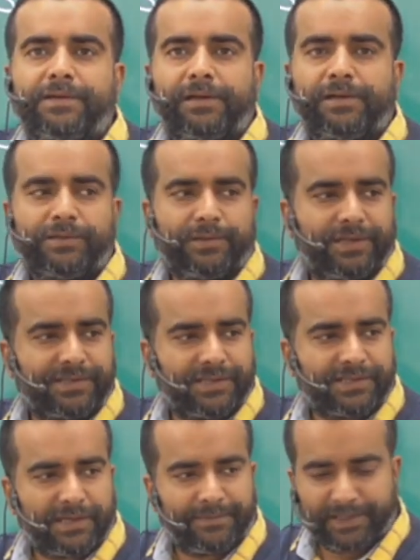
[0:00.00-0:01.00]
so this is
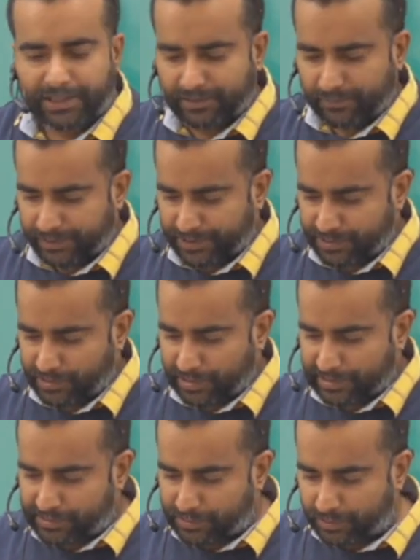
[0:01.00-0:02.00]
something which is
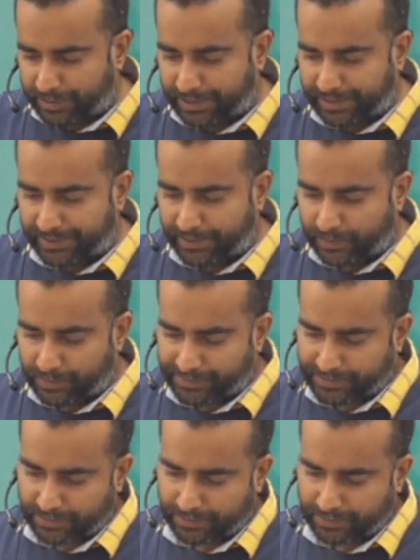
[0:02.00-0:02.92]
also in news.